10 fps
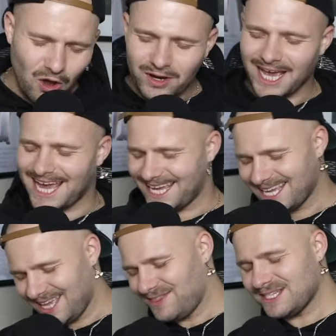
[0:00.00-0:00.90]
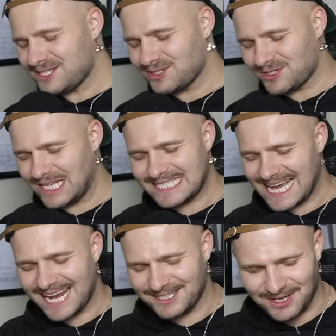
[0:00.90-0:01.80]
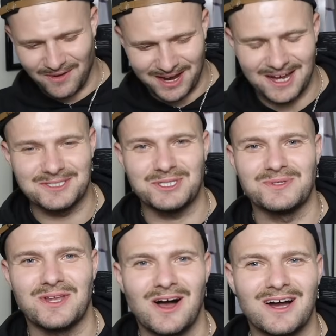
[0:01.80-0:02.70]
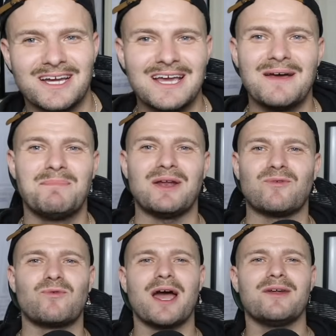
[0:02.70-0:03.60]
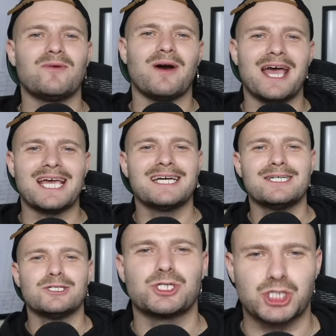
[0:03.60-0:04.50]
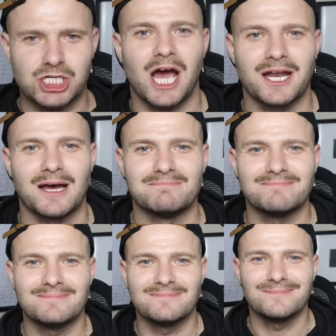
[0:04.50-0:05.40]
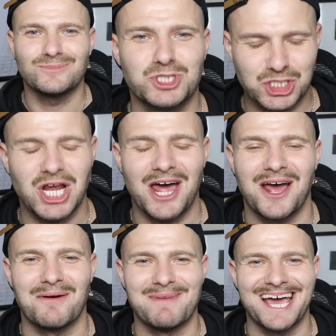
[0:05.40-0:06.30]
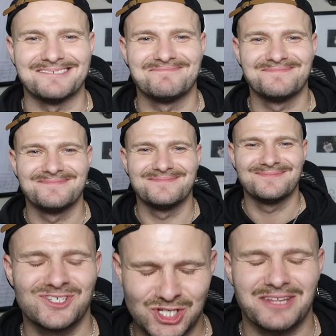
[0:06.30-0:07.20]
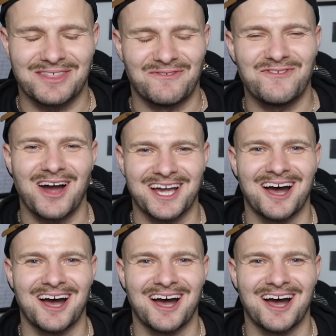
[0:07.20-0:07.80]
Okay, this ad is going on too long, but right away, shut up. Shut up, man. Shut the fuck